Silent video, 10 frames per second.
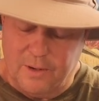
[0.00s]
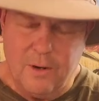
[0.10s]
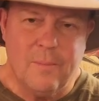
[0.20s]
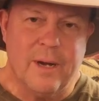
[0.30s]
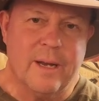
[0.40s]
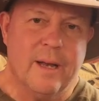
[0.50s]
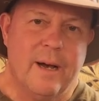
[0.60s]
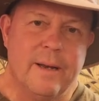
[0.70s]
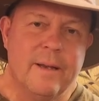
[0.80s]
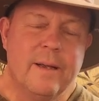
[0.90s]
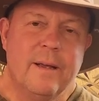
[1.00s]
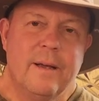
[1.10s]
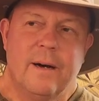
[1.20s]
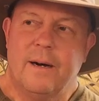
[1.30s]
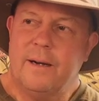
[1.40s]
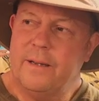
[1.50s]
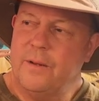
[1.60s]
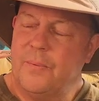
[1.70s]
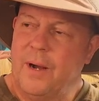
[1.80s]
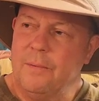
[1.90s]
Oh, my God.
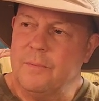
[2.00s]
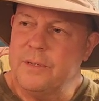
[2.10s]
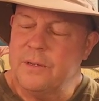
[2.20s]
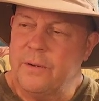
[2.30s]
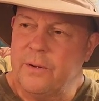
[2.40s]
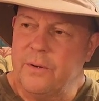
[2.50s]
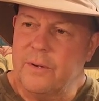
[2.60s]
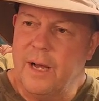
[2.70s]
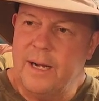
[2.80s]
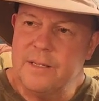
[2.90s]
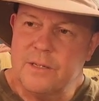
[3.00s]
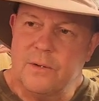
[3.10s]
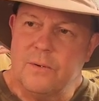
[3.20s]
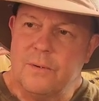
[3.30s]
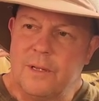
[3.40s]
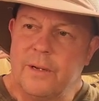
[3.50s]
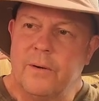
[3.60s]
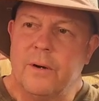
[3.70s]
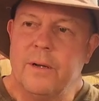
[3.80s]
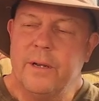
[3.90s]
You probably don't know Gonzalo
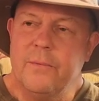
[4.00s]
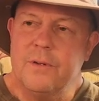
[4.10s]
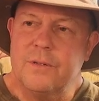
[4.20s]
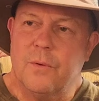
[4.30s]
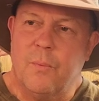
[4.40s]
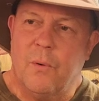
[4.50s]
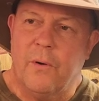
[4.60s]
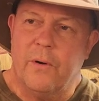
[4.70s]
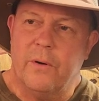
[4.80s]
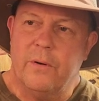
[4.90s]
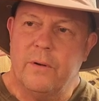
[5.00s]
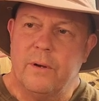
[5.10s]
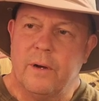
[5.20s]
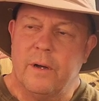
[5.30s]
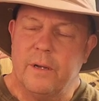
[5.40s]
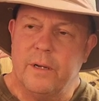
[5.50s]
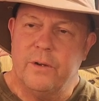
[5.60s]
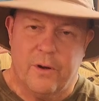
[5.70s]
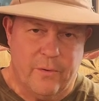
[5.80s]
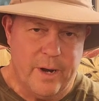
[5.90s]
Lira. He was a reporter in
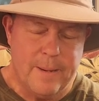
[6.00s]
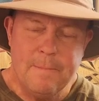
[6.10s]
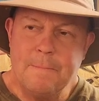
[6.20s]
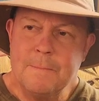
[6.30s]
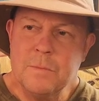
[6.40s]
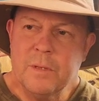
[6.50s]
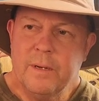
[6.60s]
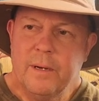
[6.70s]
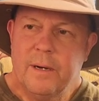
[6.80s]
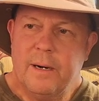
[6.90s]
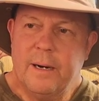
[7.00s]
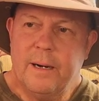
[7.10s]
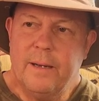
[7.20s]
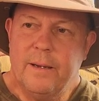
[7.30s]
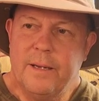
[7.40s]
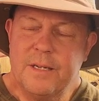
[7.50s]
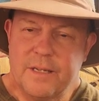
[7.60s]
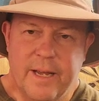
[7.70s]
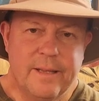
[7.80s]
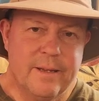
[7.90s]
Ukraine. He
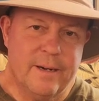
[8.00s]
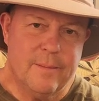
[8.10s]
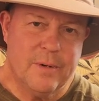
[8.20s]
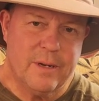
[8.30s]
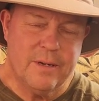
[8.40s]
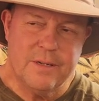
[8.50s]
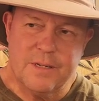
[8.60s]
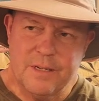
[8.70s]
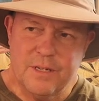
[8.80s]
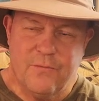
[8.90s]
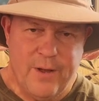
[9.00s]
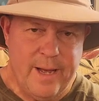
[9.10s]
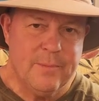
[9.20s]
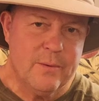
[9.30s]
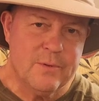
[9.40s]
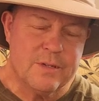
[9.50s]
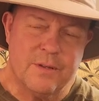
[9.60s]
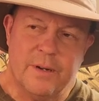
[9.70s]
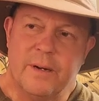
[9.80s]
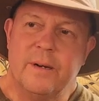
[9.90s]
stayed there because his family was
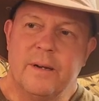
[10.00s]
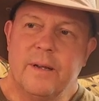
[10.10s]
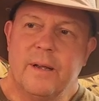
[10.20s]
there.